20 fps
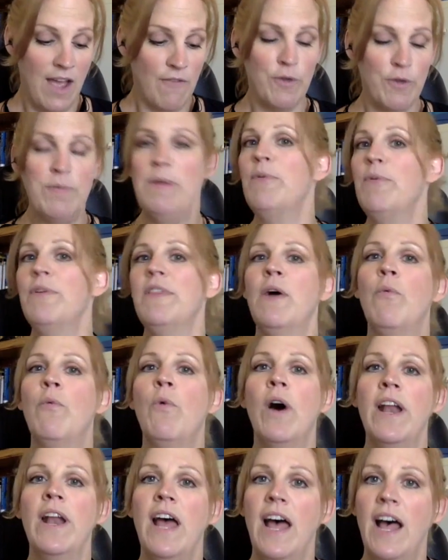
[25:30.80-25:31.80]
For people that
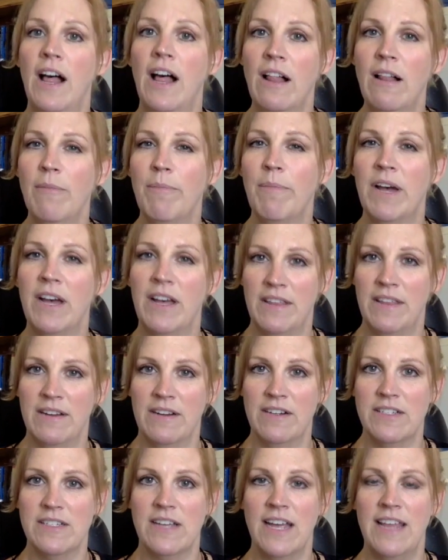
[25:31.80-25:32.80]
want to help
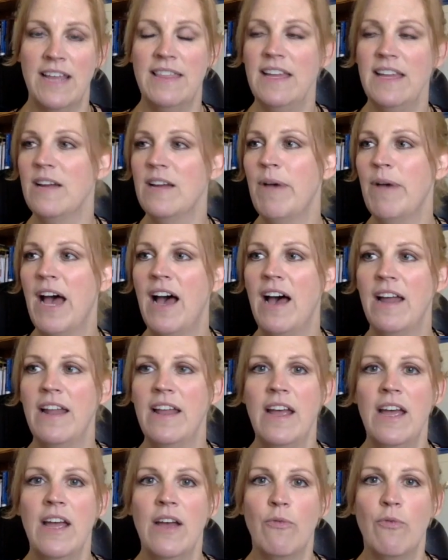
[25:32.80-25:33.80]
others, I think about
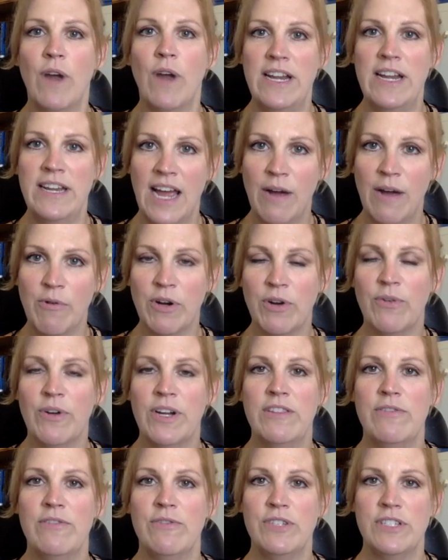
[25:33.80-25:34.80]
right now we're
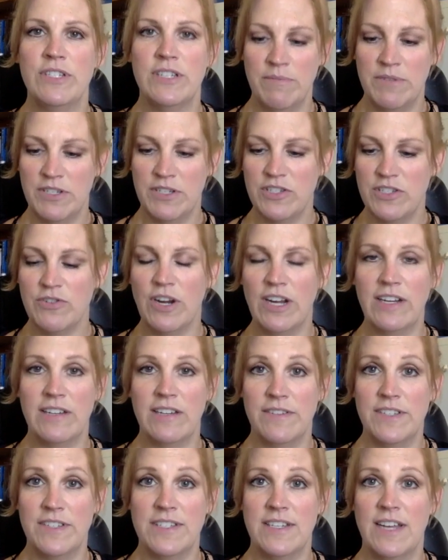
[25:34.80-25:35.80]
going through some
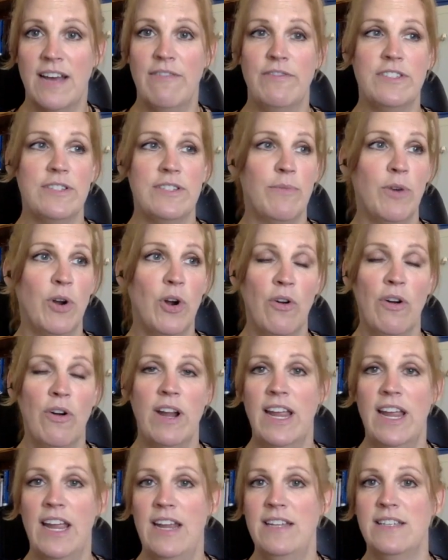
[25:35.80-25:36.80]
destructive stuff, some
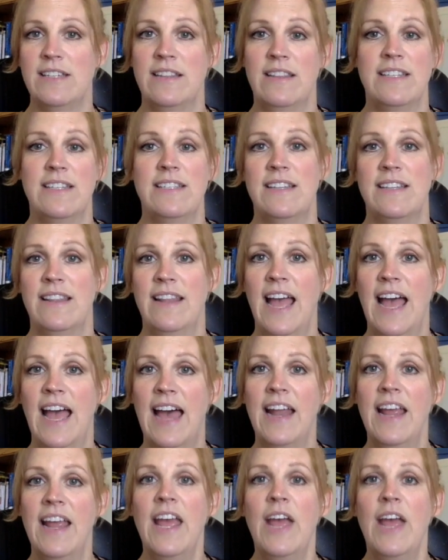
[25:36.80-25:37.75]
hurricanes and this and that.